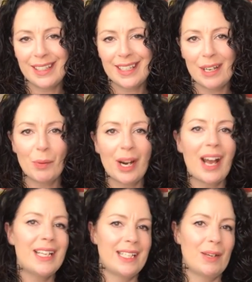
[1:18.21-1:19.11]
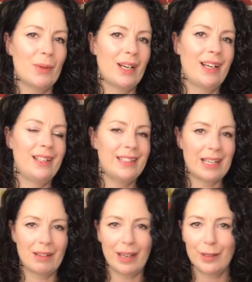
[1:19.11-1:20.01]
So what I do when I
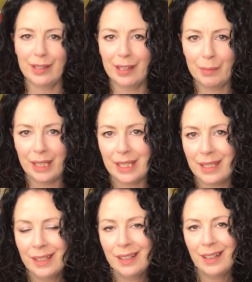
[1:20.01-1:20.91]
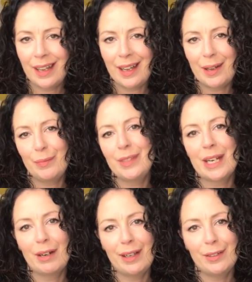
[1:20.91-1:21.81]
download them is
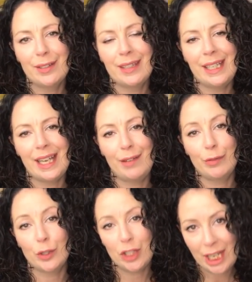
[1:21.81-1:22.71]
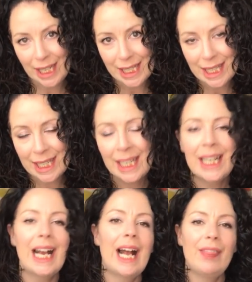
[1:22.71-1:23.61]
download the A4 sheets,
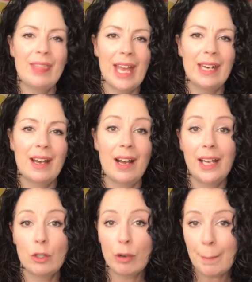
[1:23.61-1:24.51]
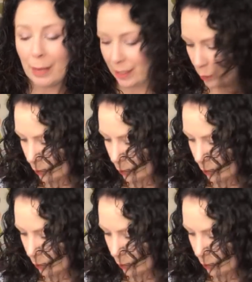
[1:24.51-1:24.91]
and then I trim mine